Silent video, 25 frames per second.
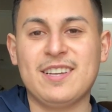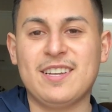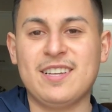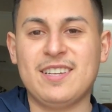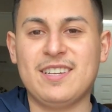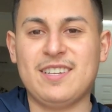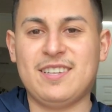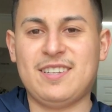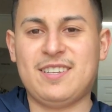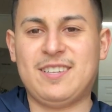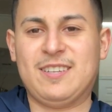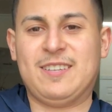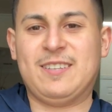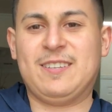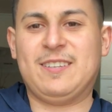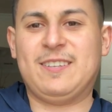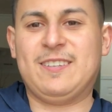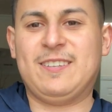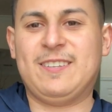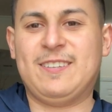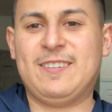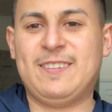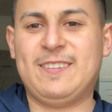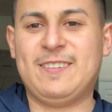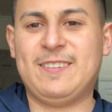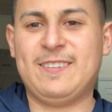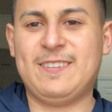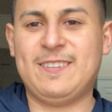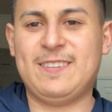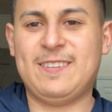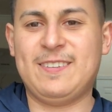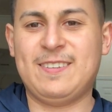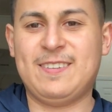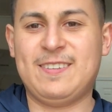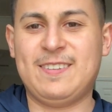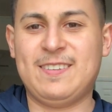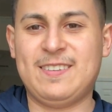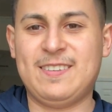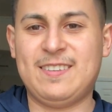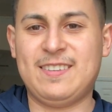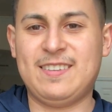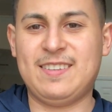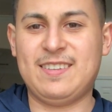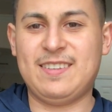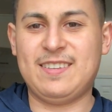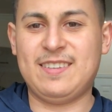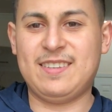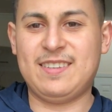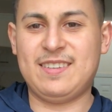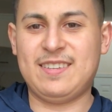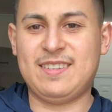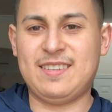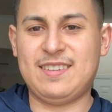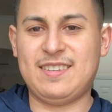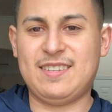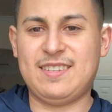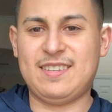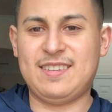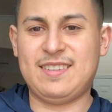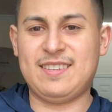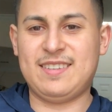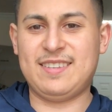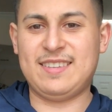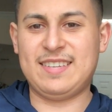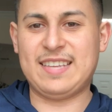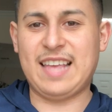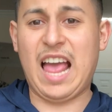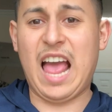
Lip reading: (no one is talking)